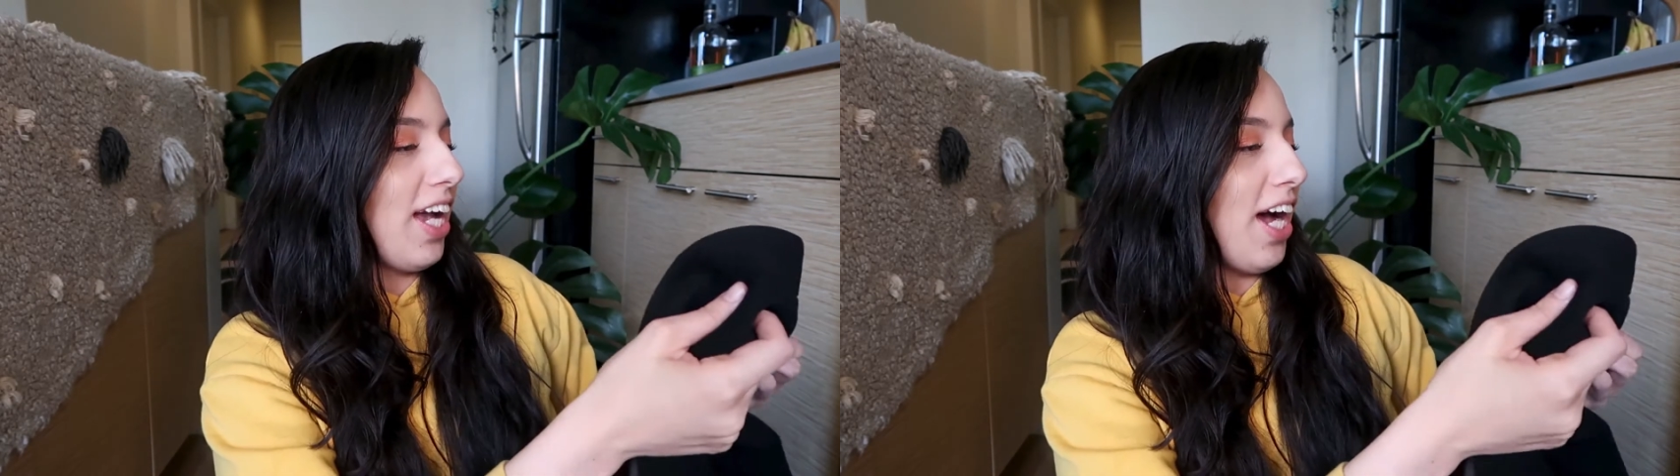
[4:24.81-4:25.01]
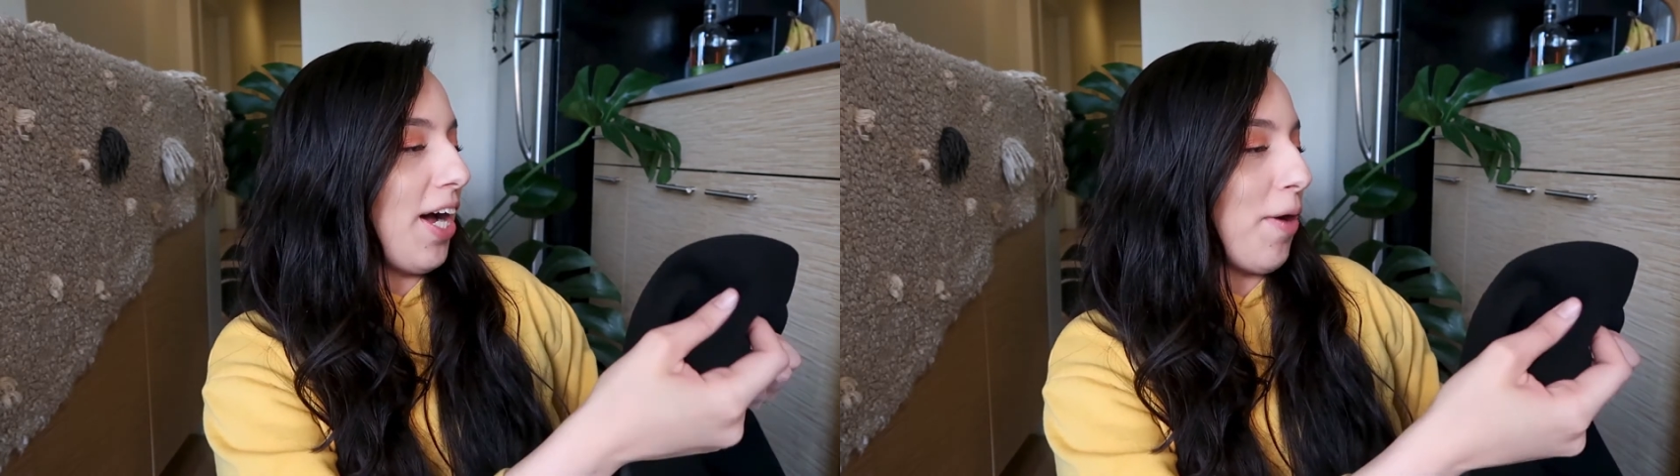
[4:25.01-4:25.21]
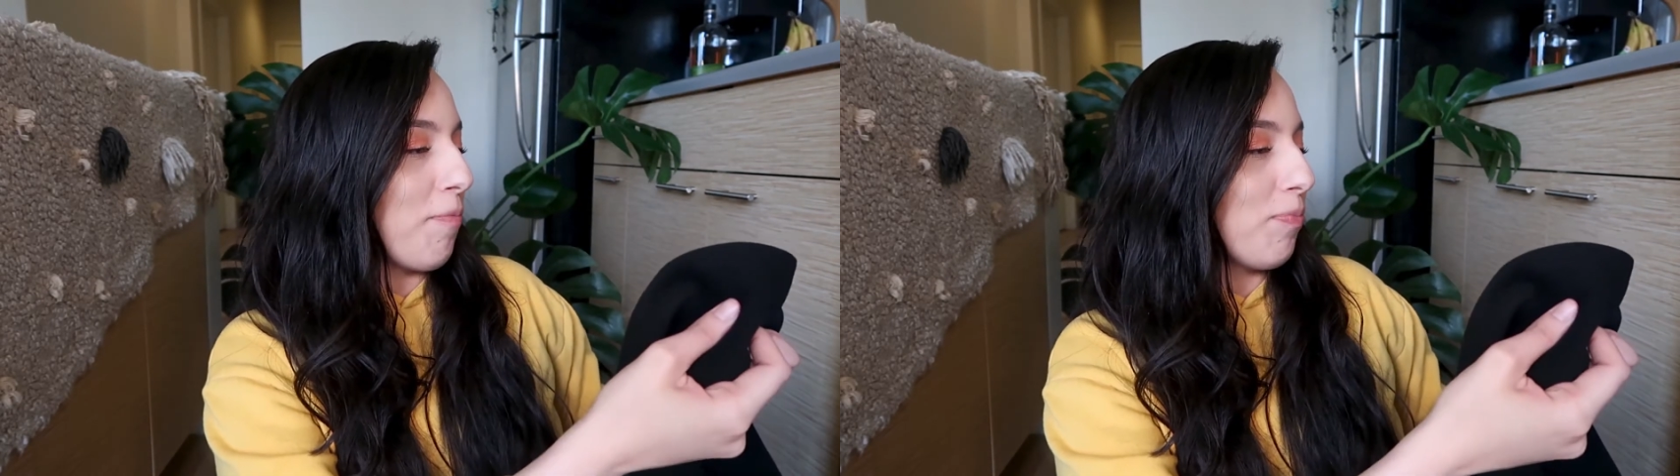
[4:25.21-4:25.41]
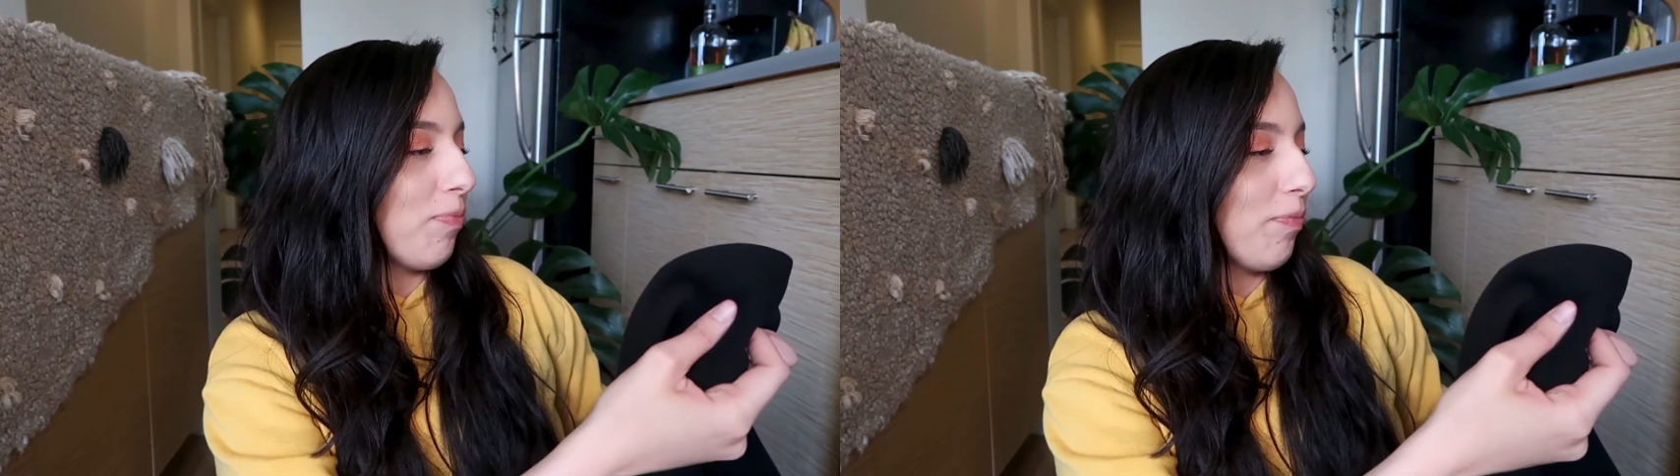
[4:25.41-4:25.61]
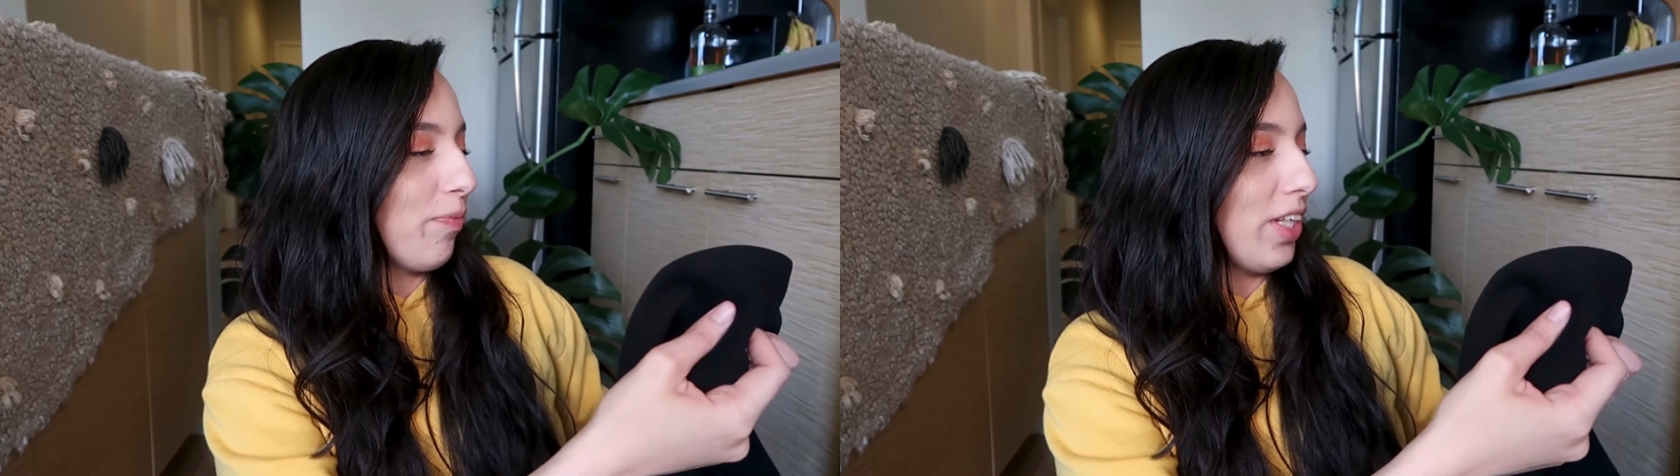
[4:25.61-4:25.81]

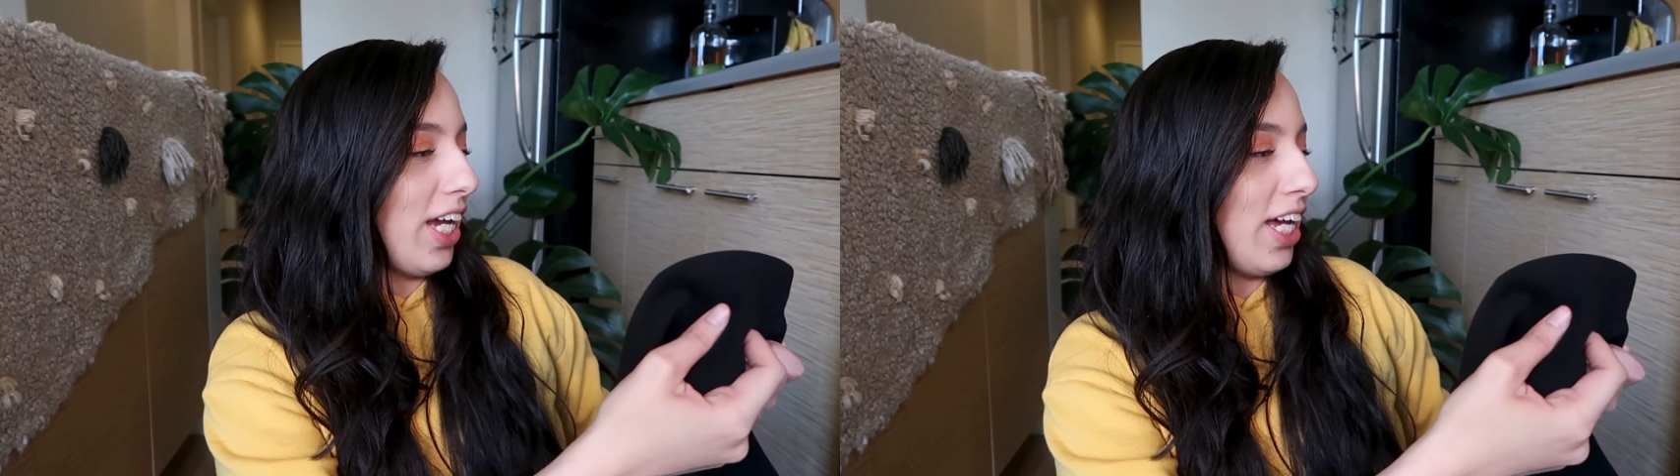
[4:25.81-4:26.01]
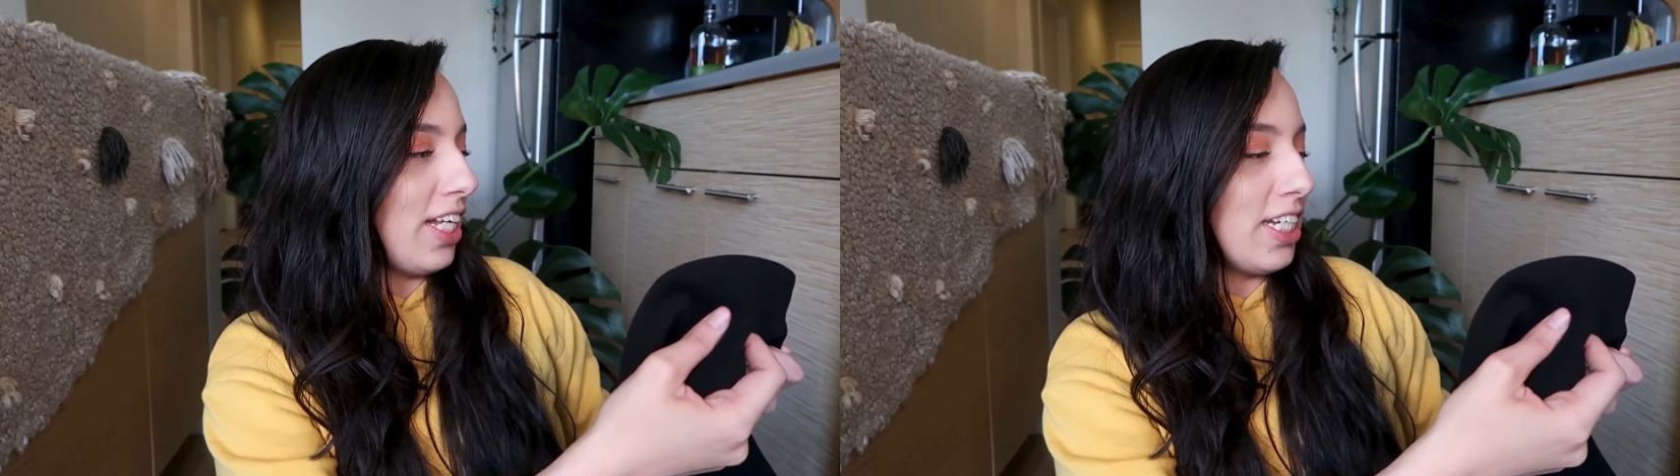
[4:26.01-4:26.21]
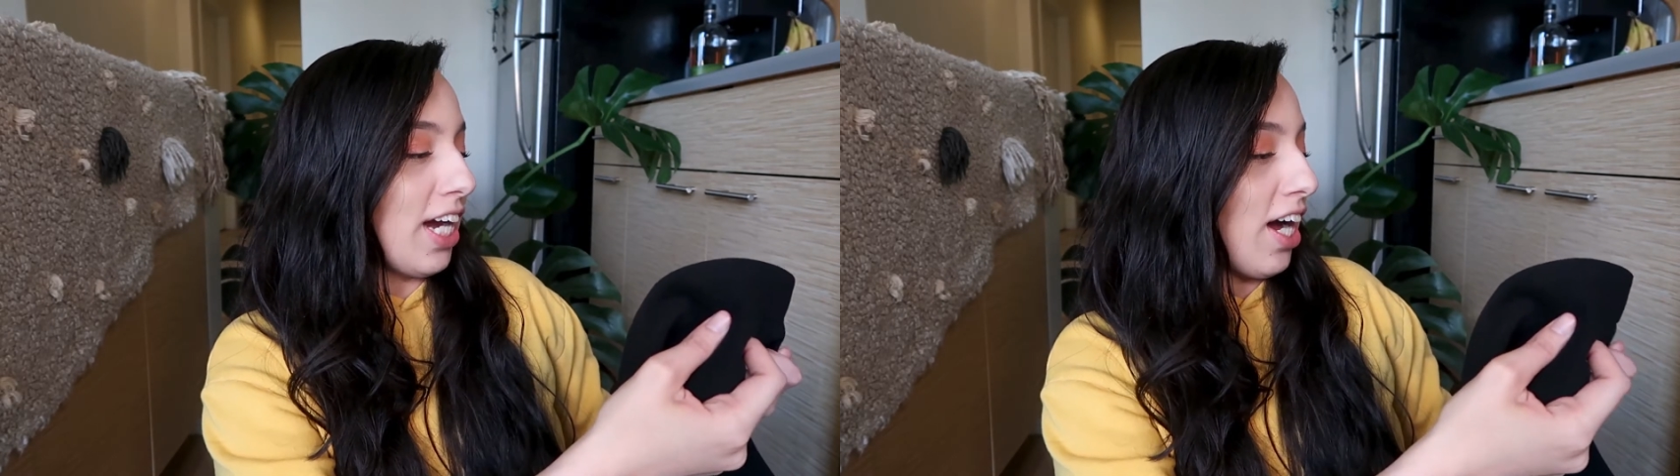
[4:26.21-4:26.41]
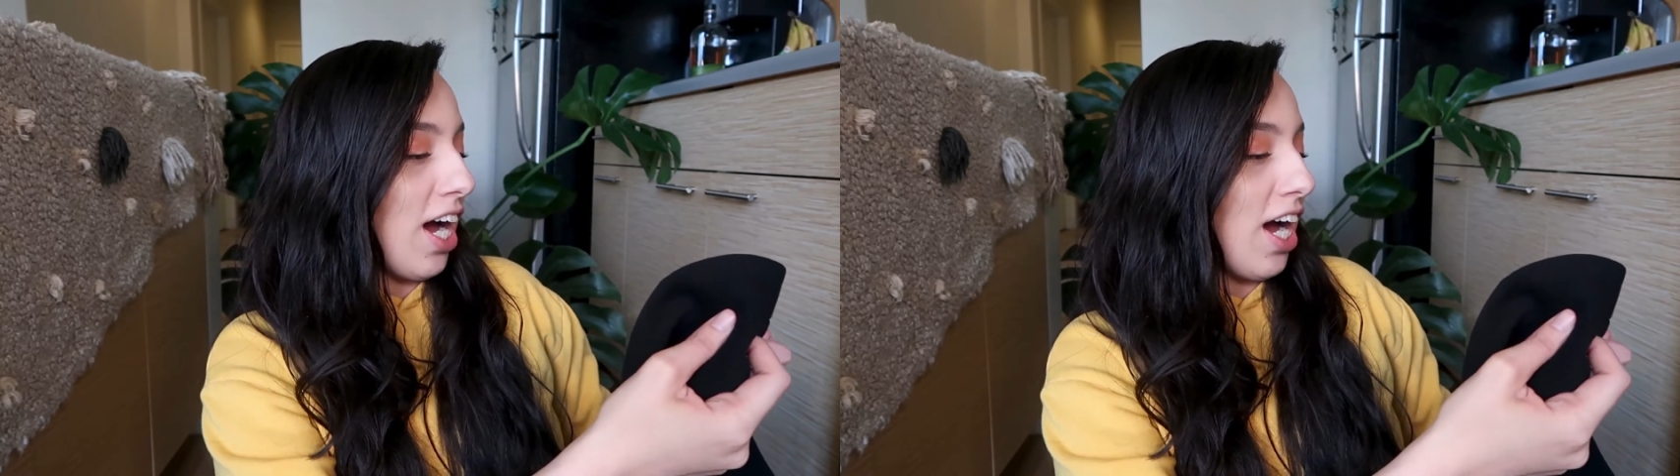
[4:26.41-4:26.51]
And yeah,